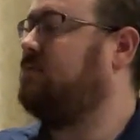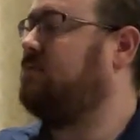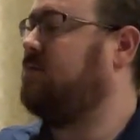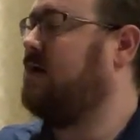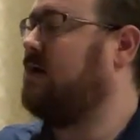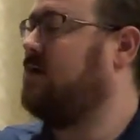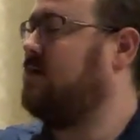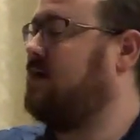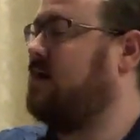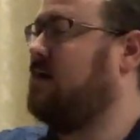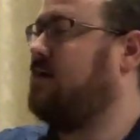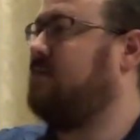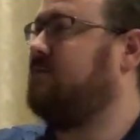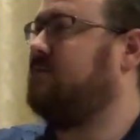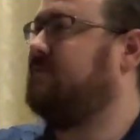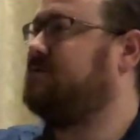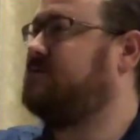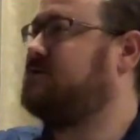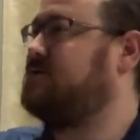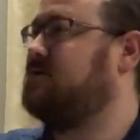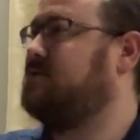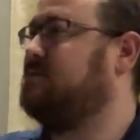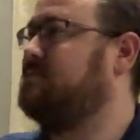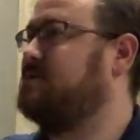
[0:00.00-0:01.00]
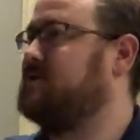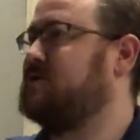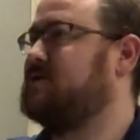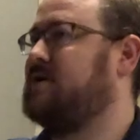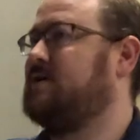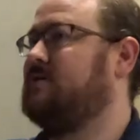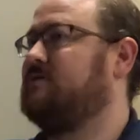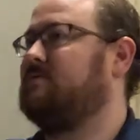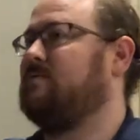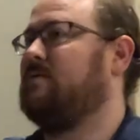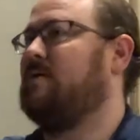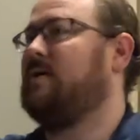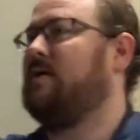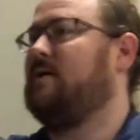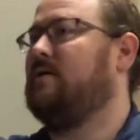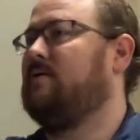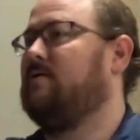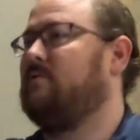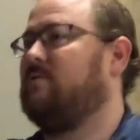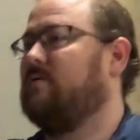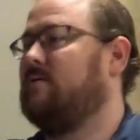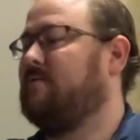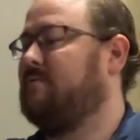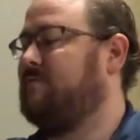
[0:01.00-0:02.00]
We had to uh, have two machines running
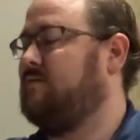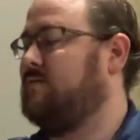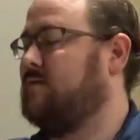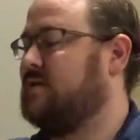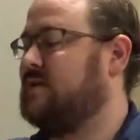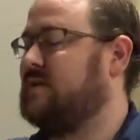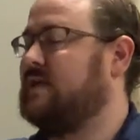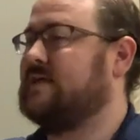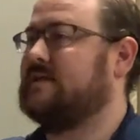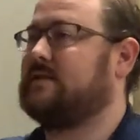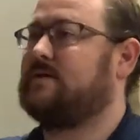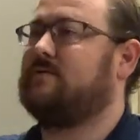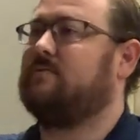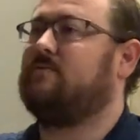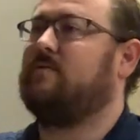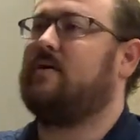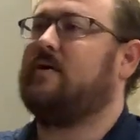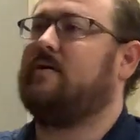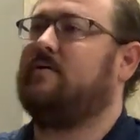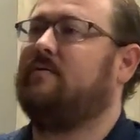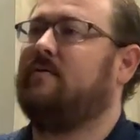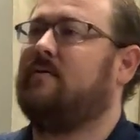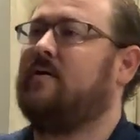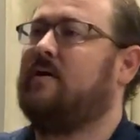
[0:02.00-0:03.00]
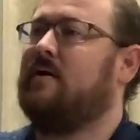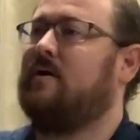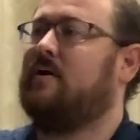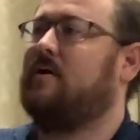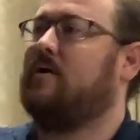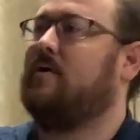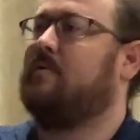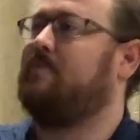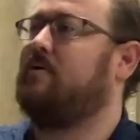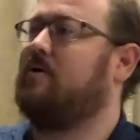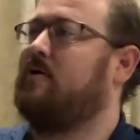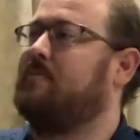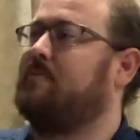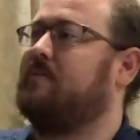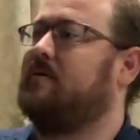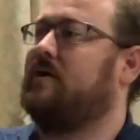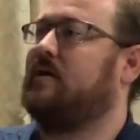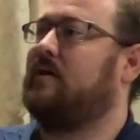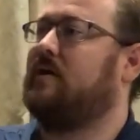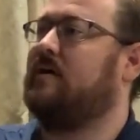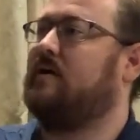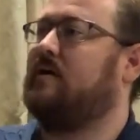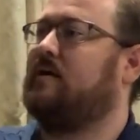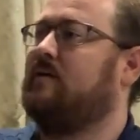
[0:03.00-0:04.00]
in order for this to run
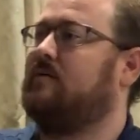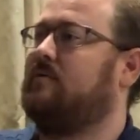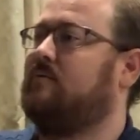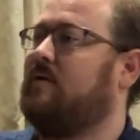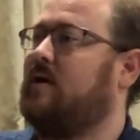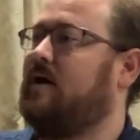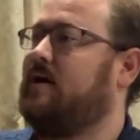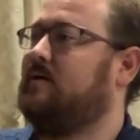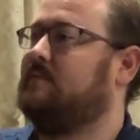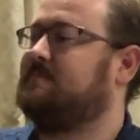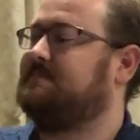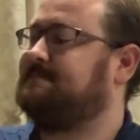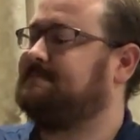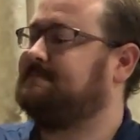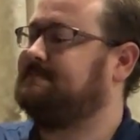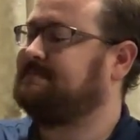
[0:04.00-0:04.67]
appropriately, right?